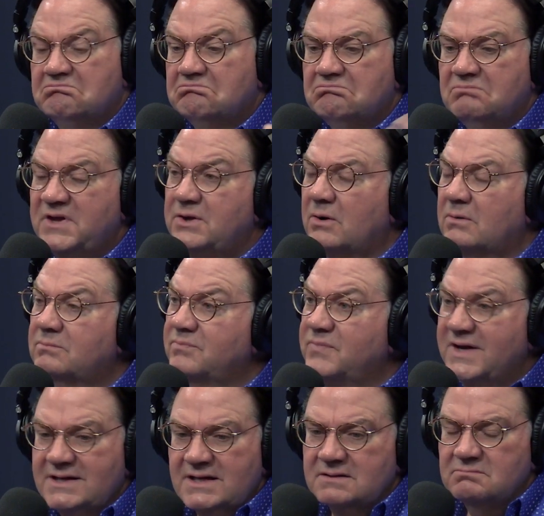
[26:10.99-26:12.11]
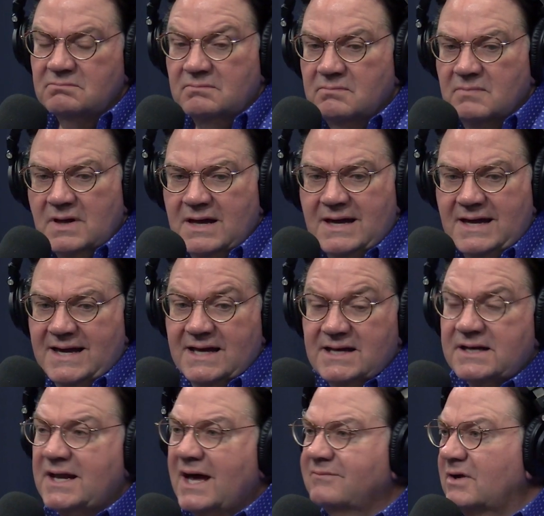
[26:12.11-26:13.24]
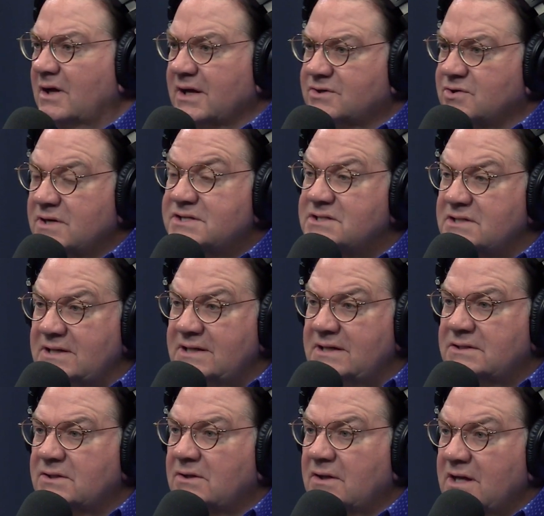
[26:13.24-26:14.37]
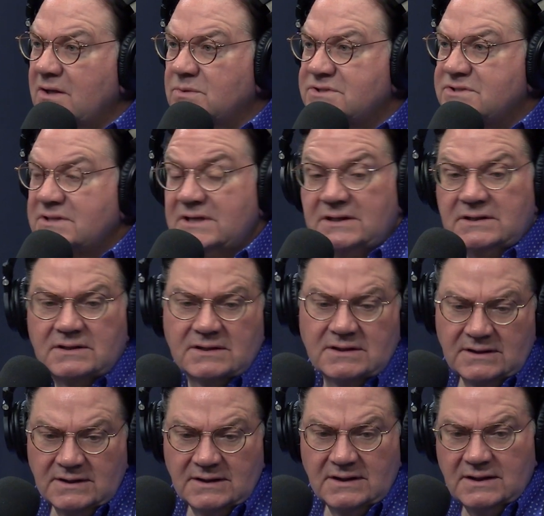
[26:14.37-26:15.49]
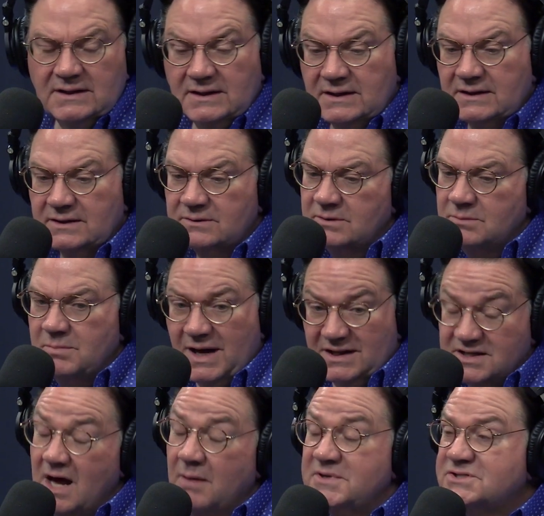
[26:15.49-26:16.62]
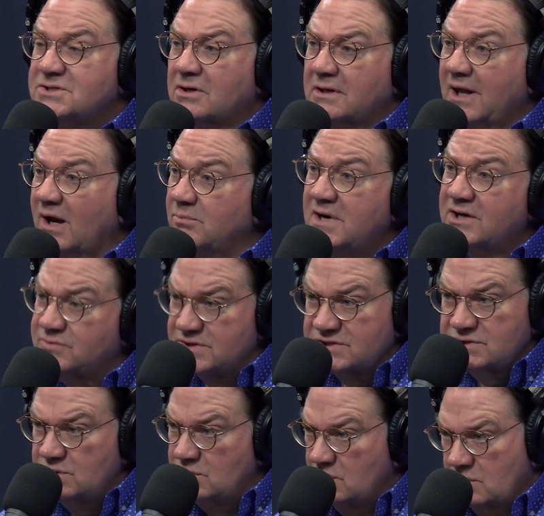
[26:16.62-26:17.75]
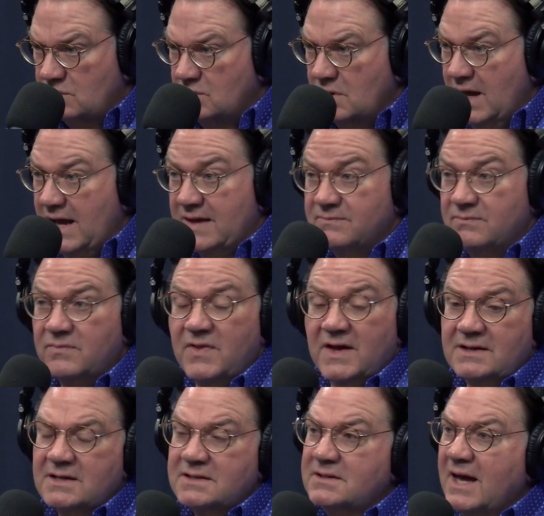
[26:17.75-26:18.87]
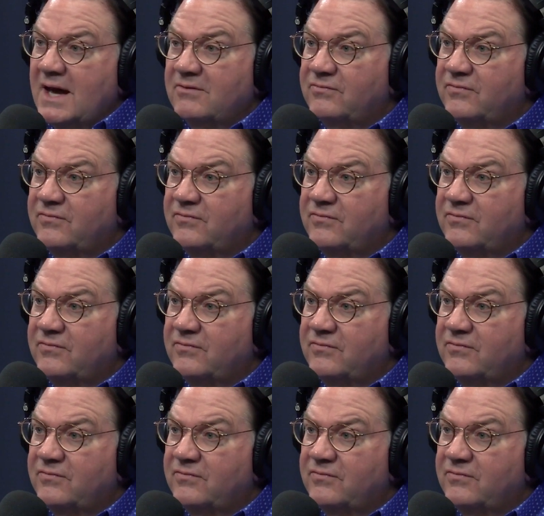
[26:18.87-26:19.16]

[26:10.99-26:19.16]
he didn't have electricity until he was in about the time he started elementary school. And they didn't have